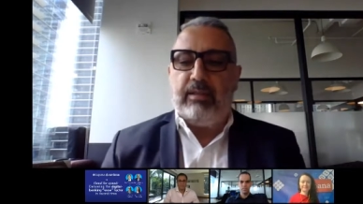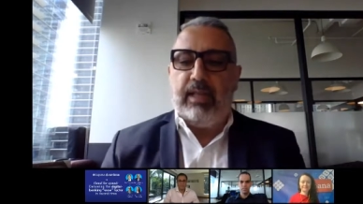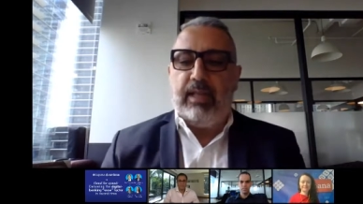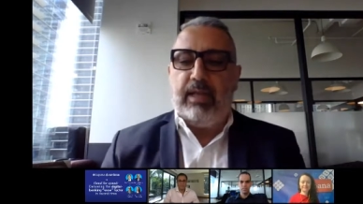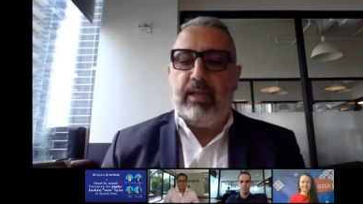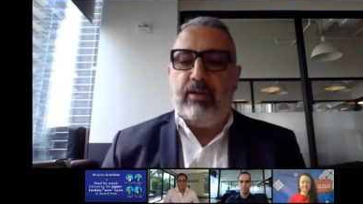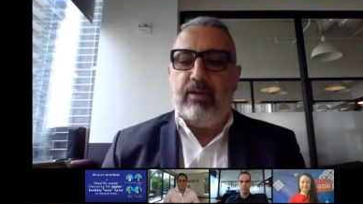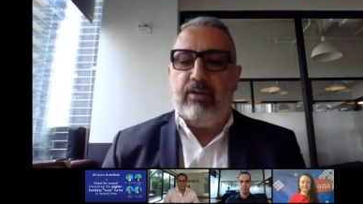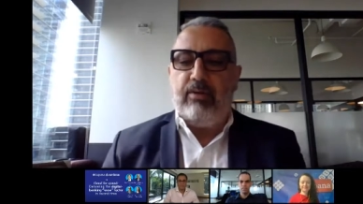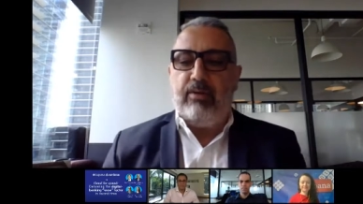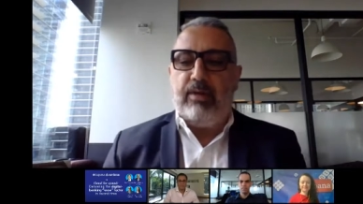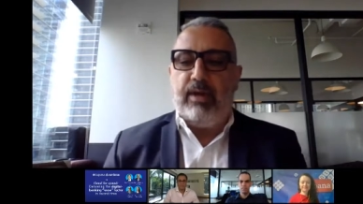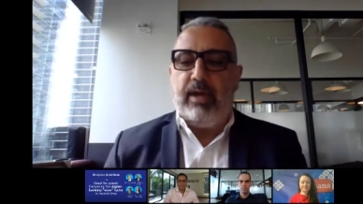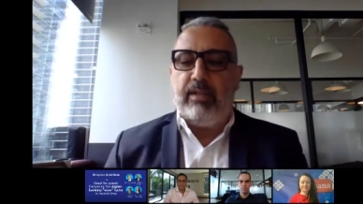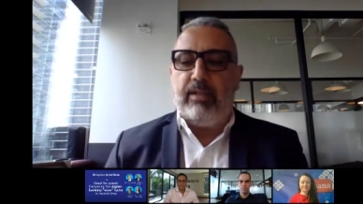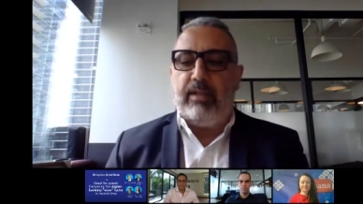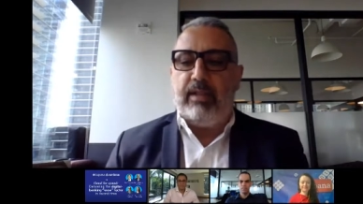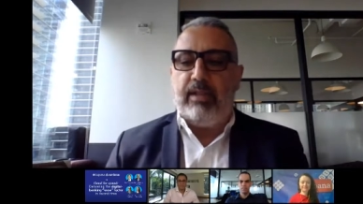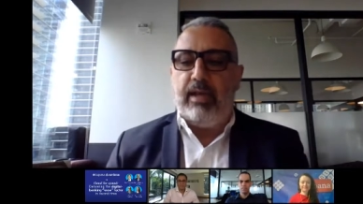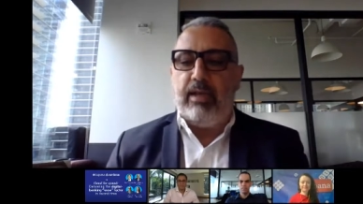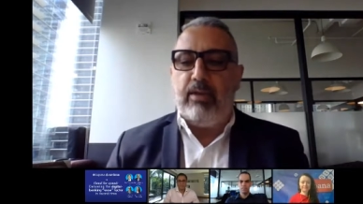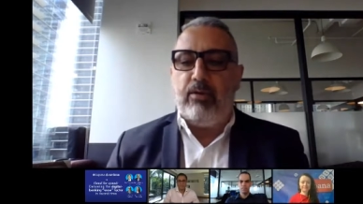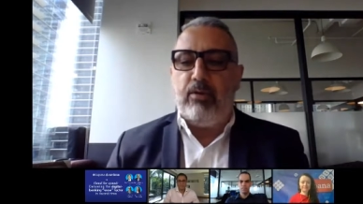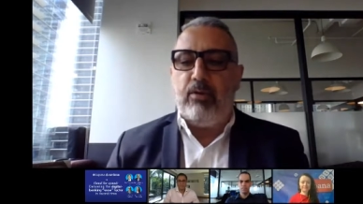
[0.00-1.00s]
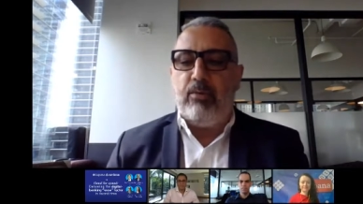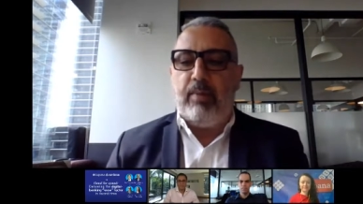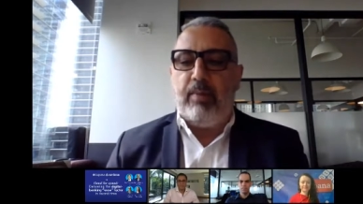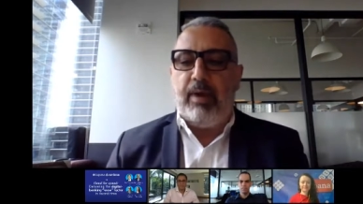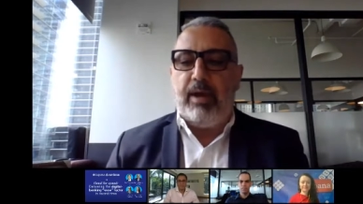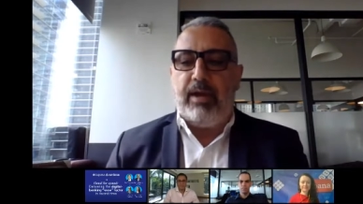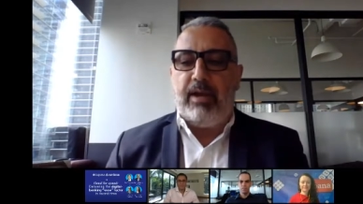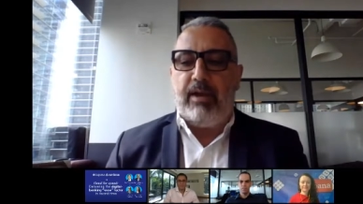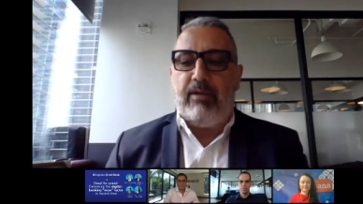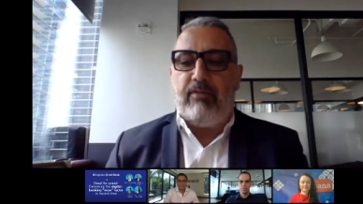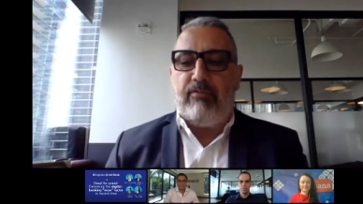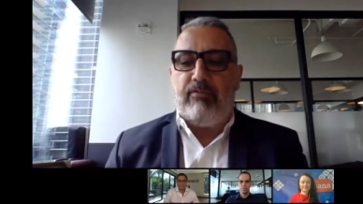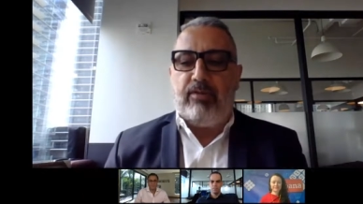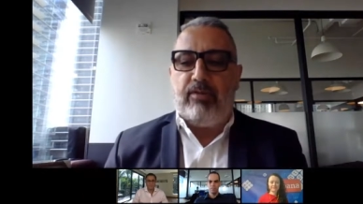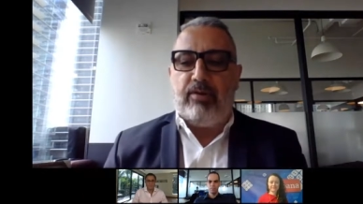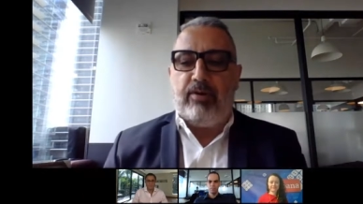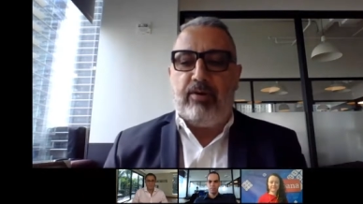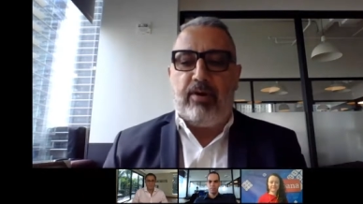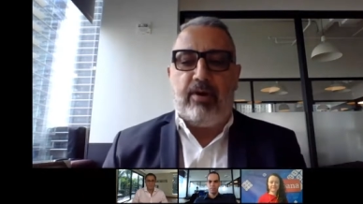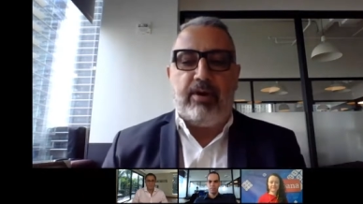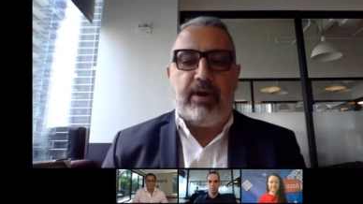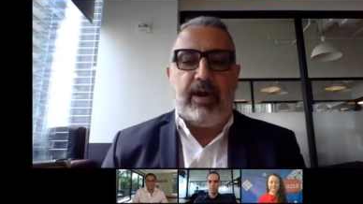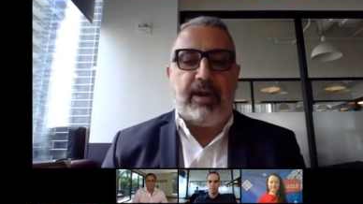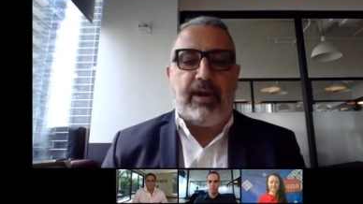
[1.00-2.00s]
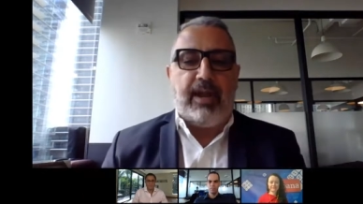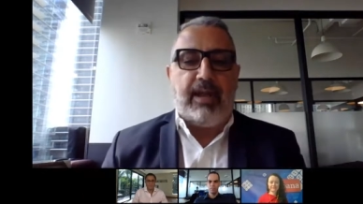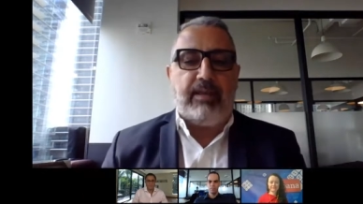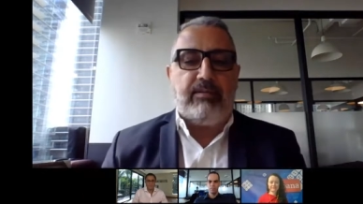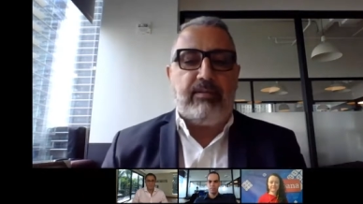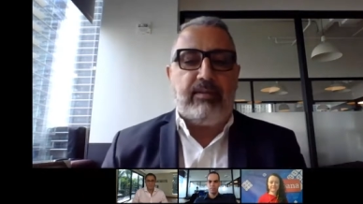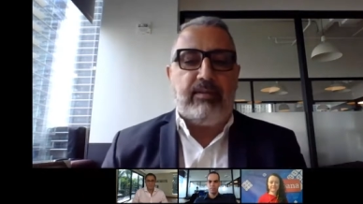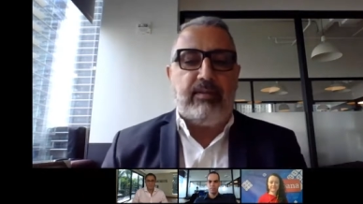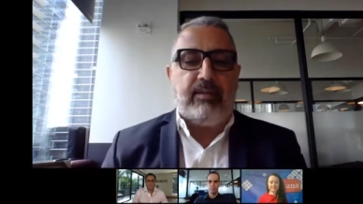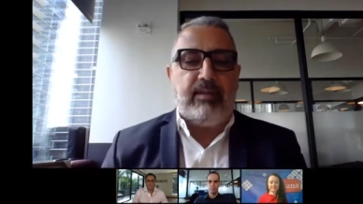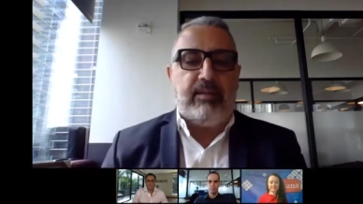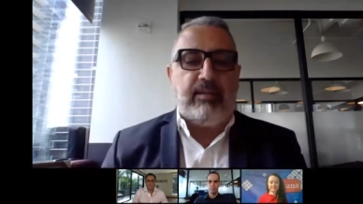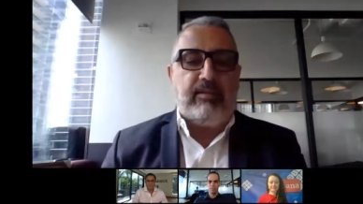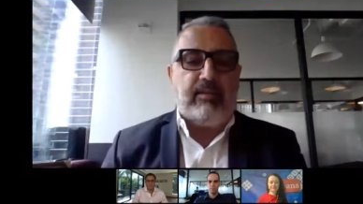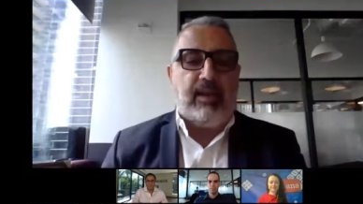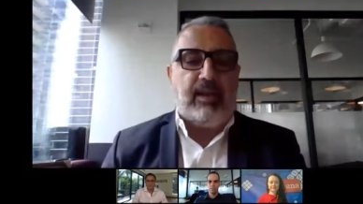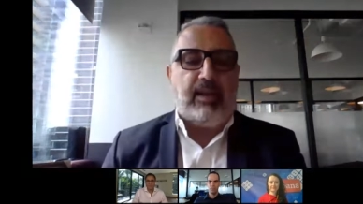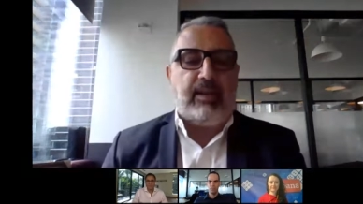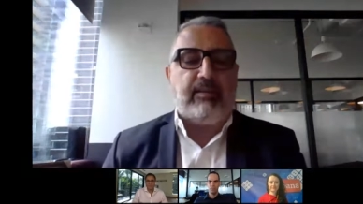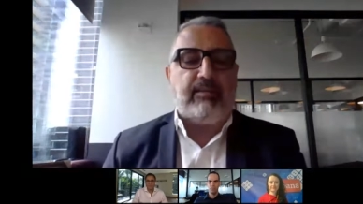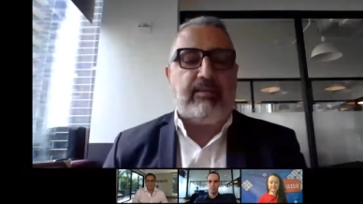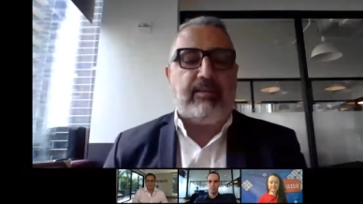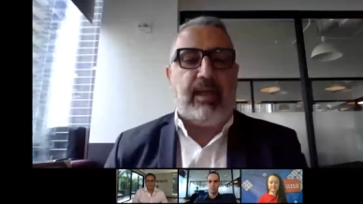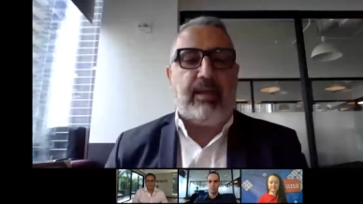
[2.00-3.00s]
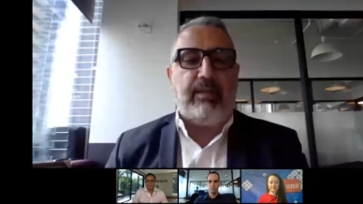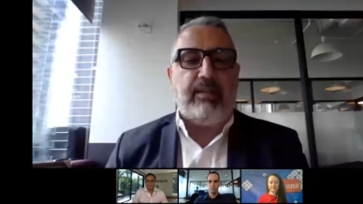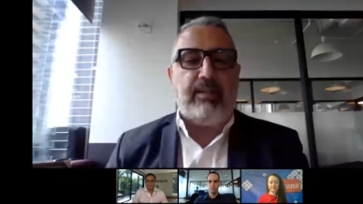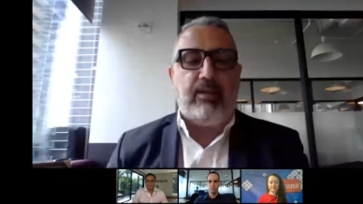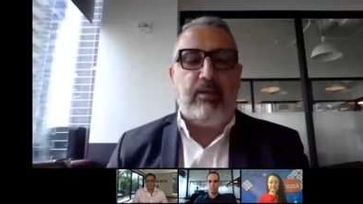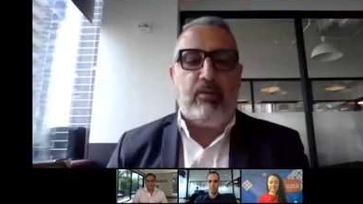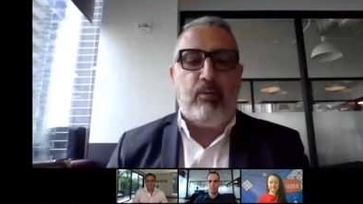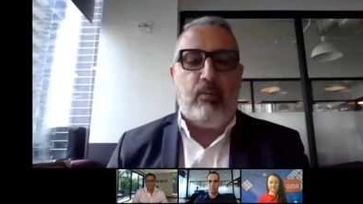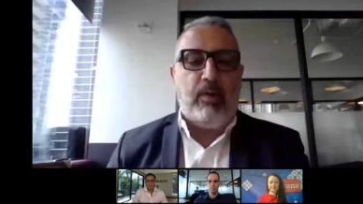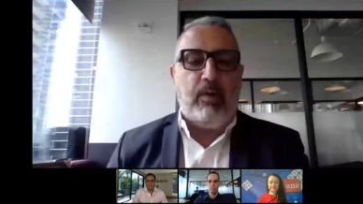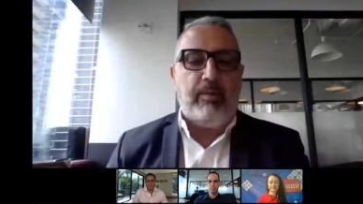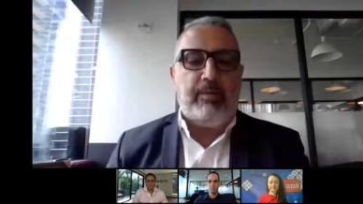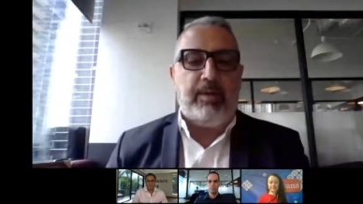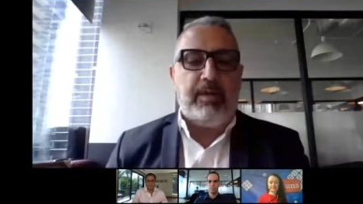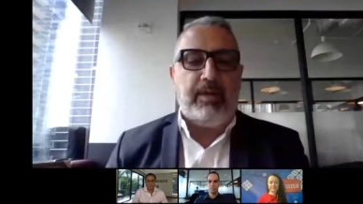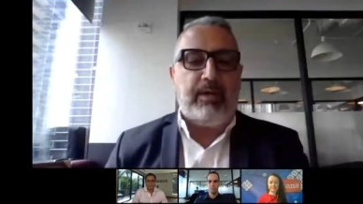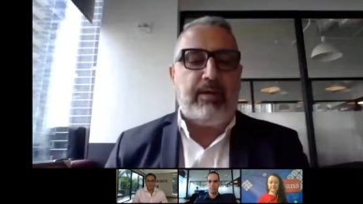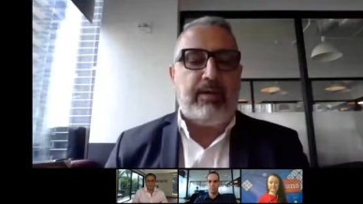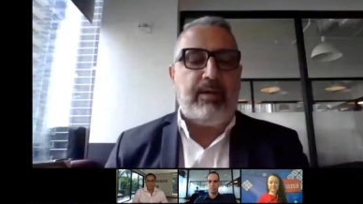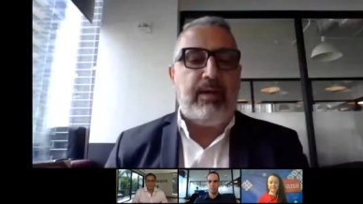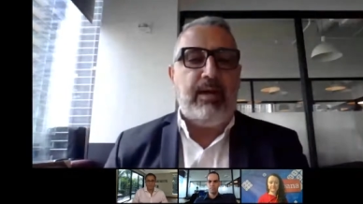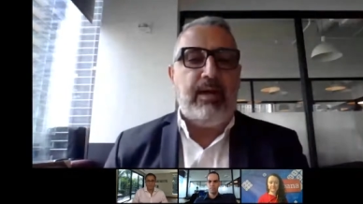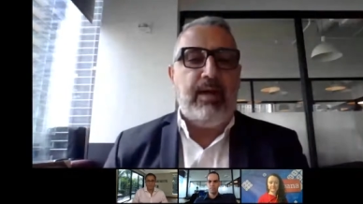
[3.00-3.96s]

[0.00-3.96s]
Thank you Katie and Yupana for organizing this exciting webinar.